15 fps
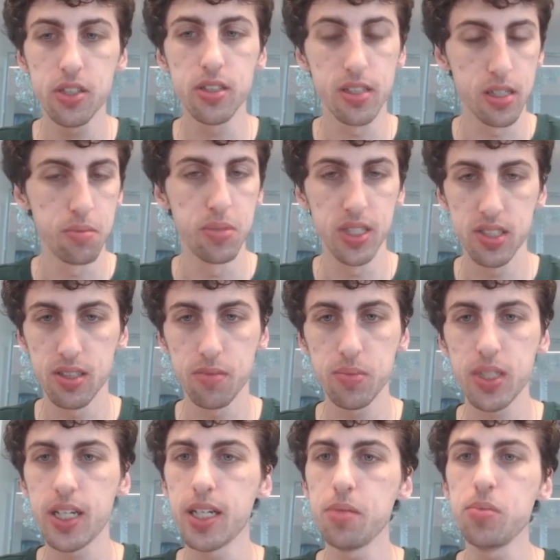You're going to miss
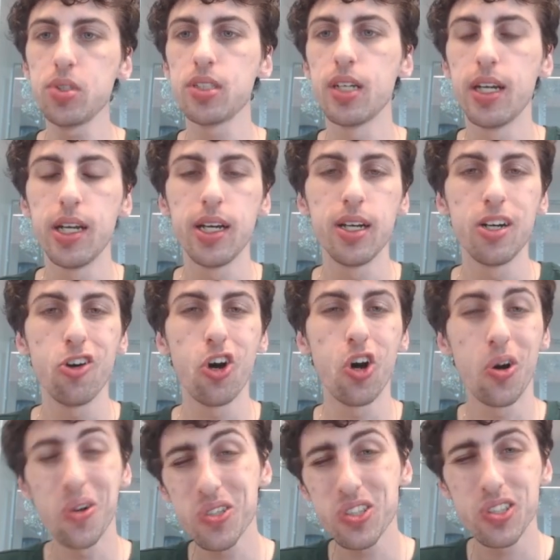sometimes.
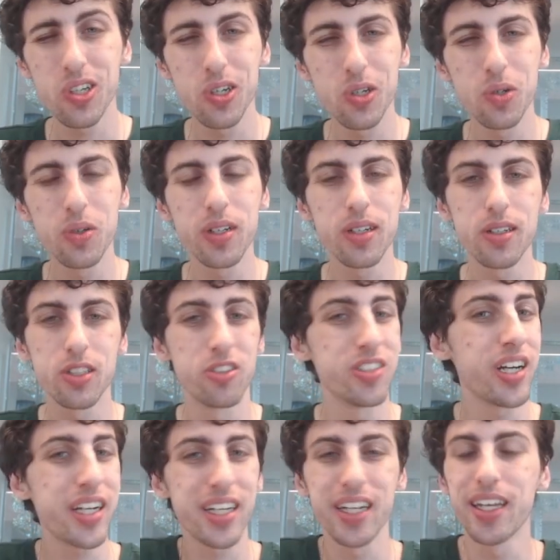Also, you're
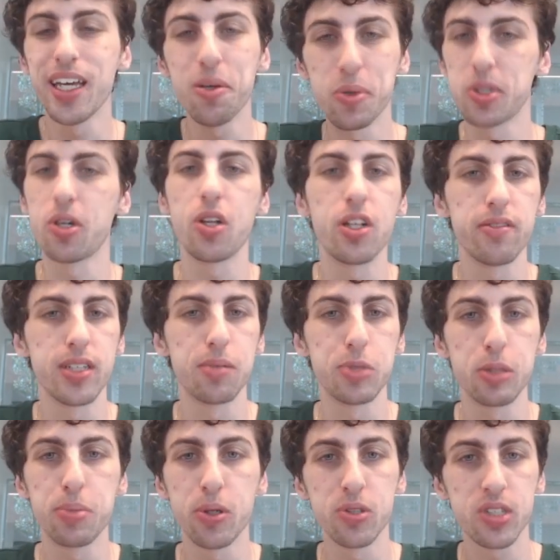not going to hit with all of them. Your
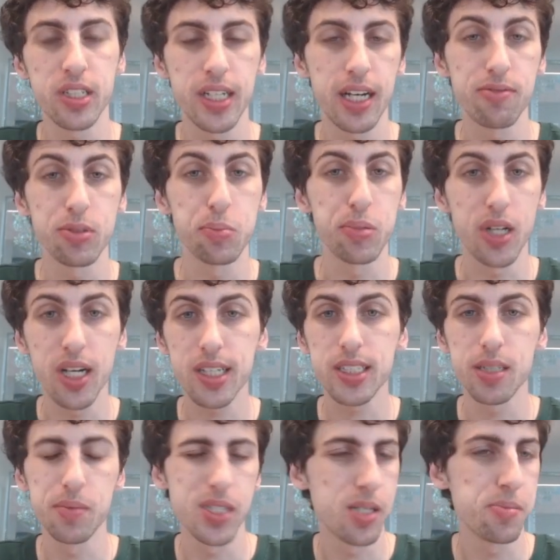opponent's going to have to block
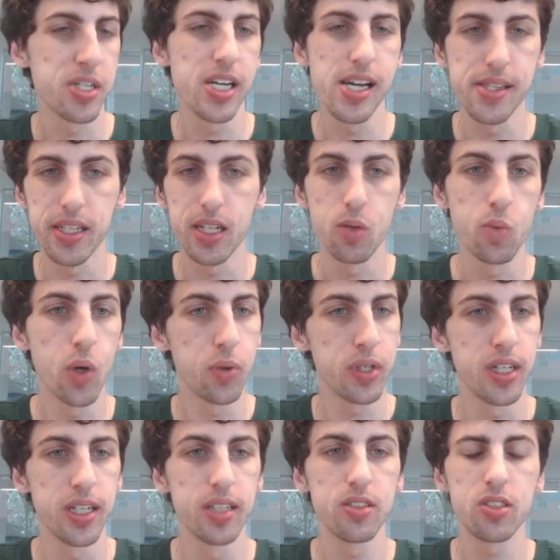some of them, and then it won't
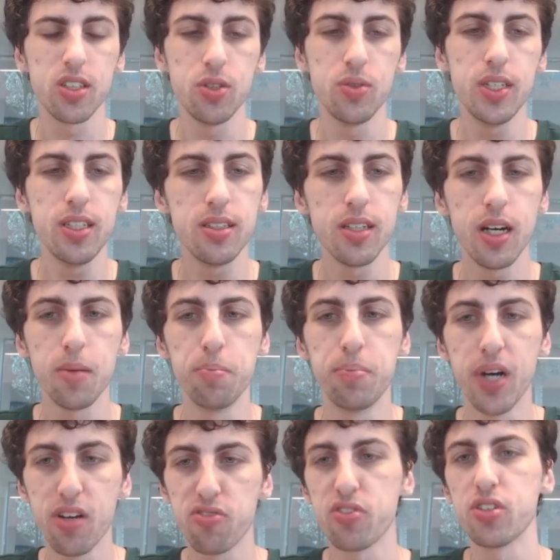hit. So you need a
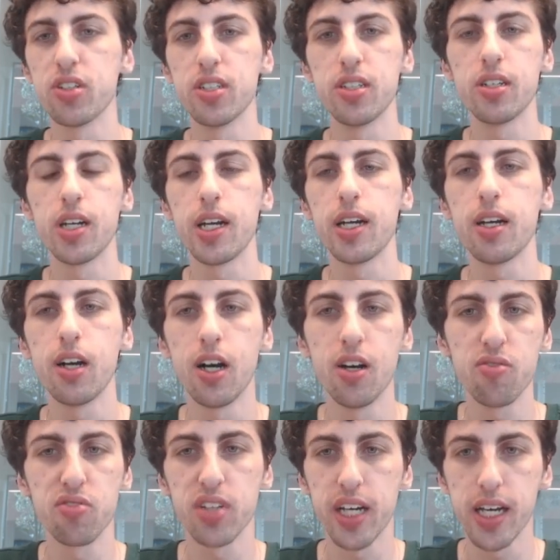buffer
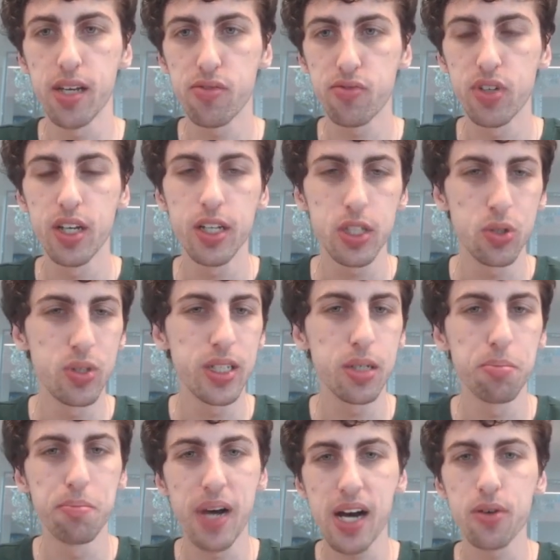of life. You need
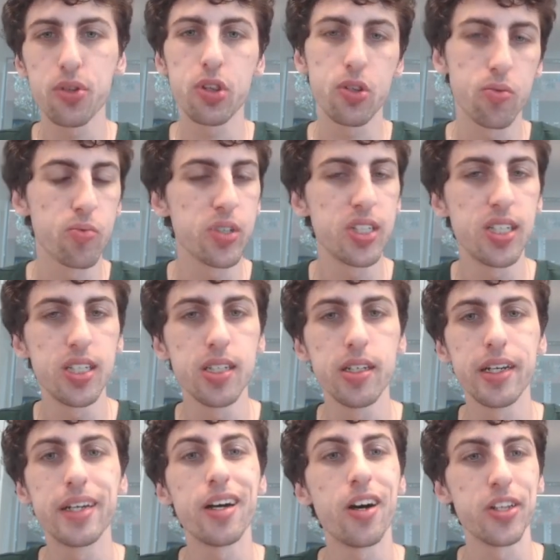about 3,
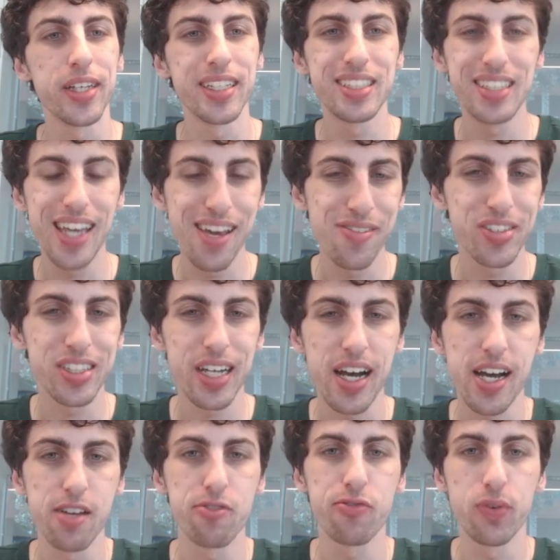on the safe
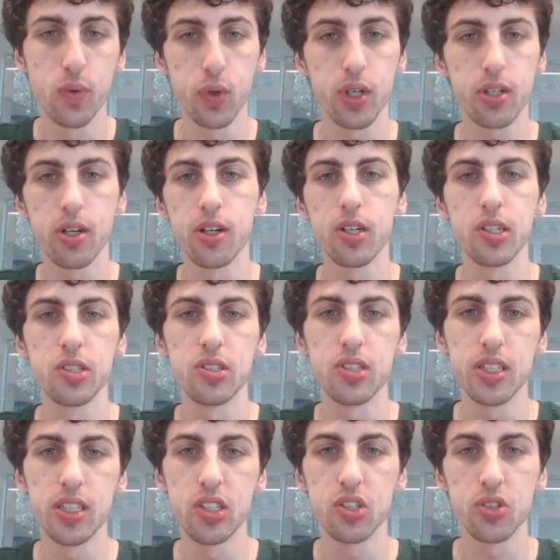side, 4 cards
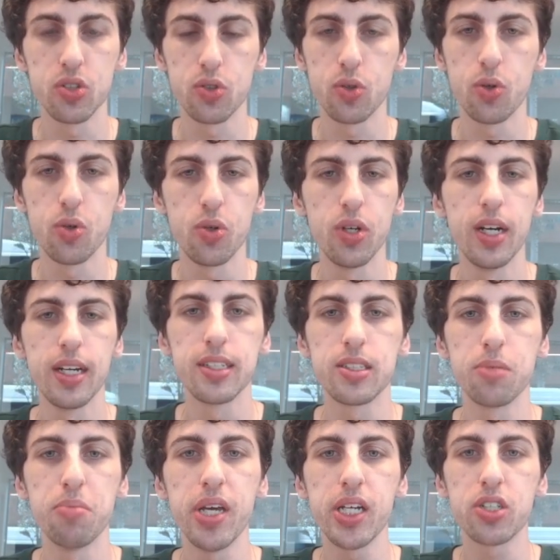in your soul to
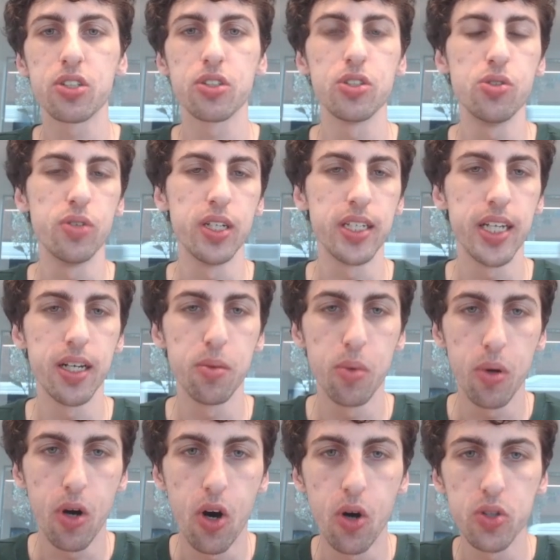make sure you can get
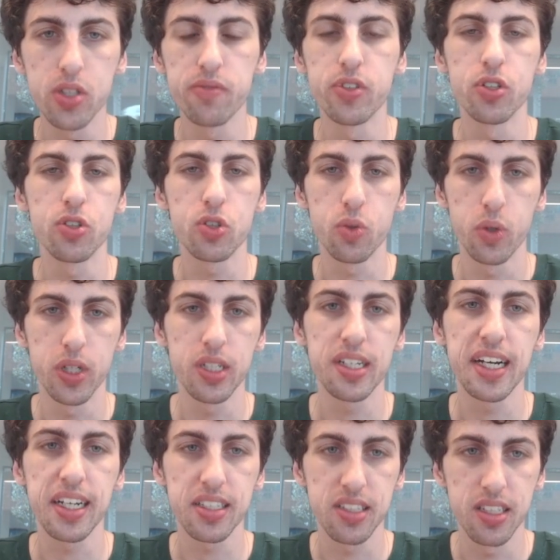all of your sword
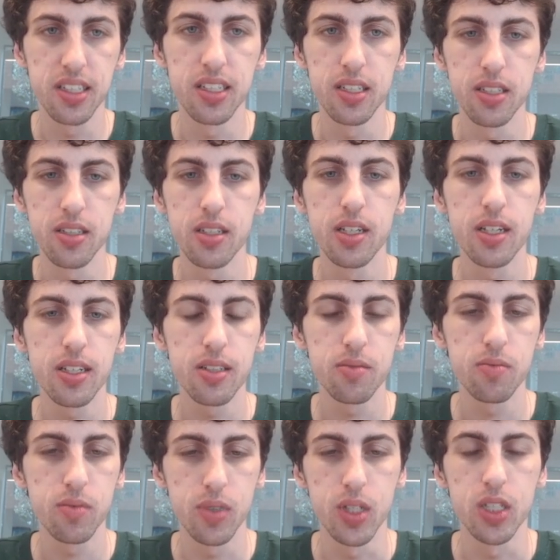attacks in,
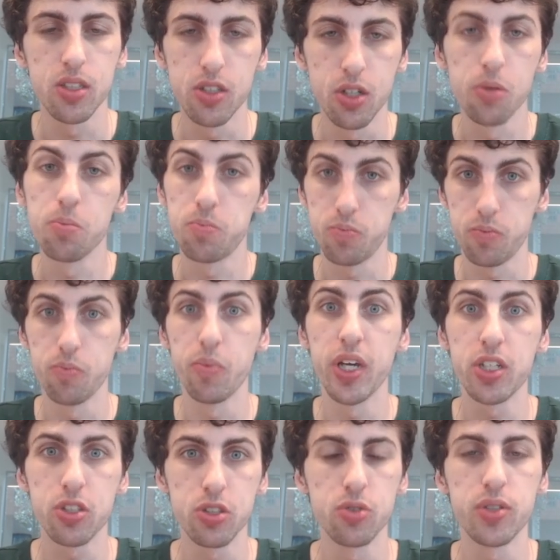and make
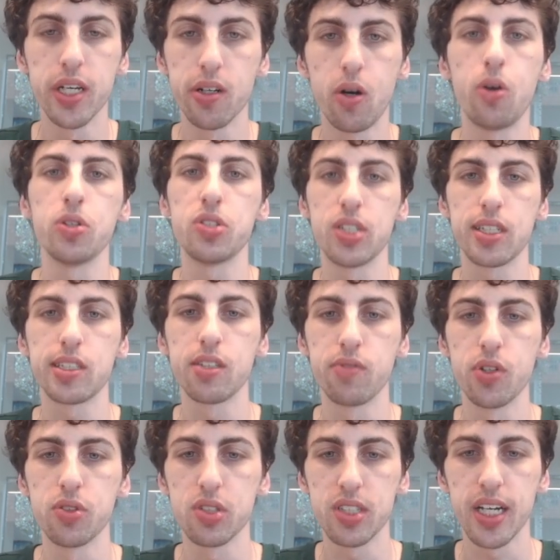sure you get all 6 of
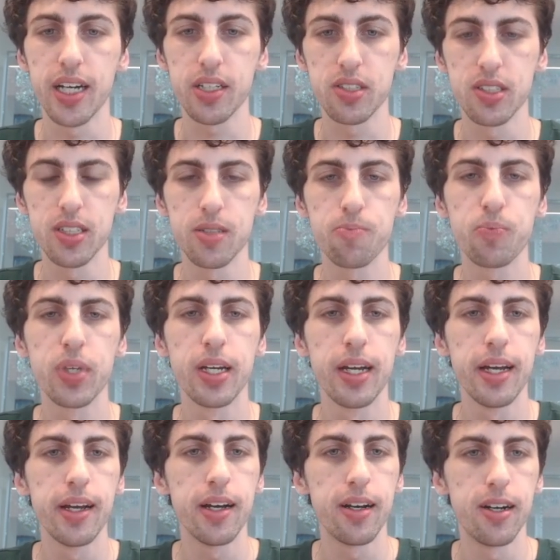those attacks in.
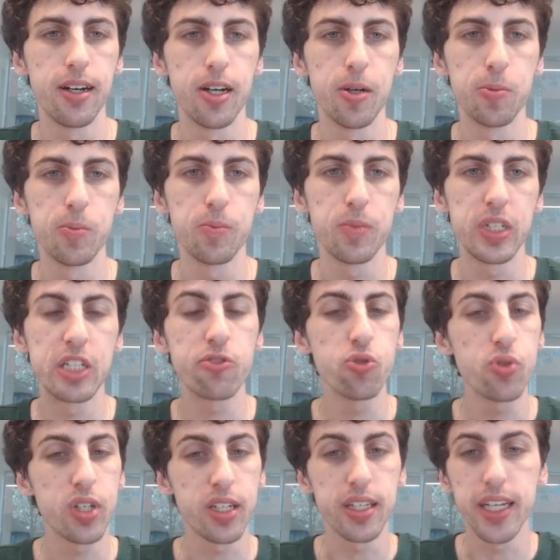If you
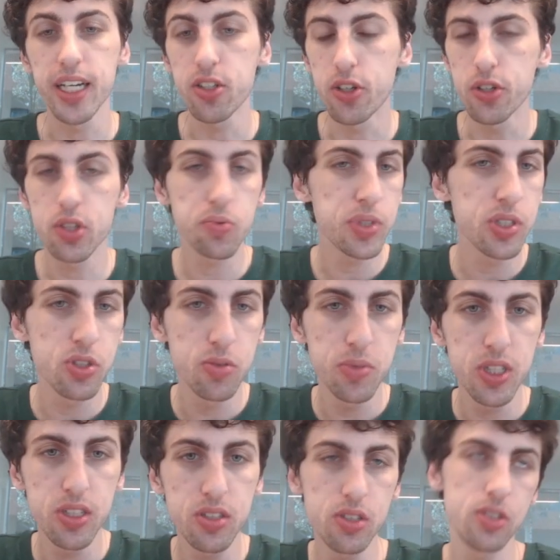can get all 3
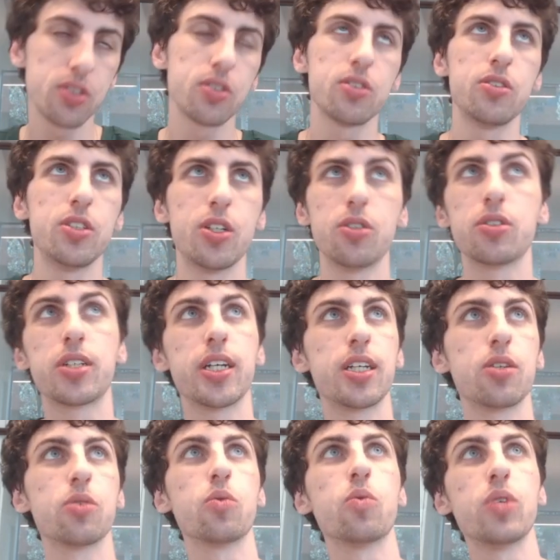Luminas, you're
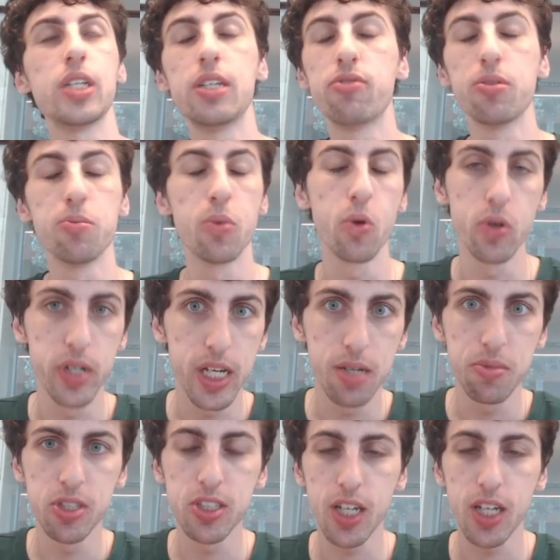getting even more damage.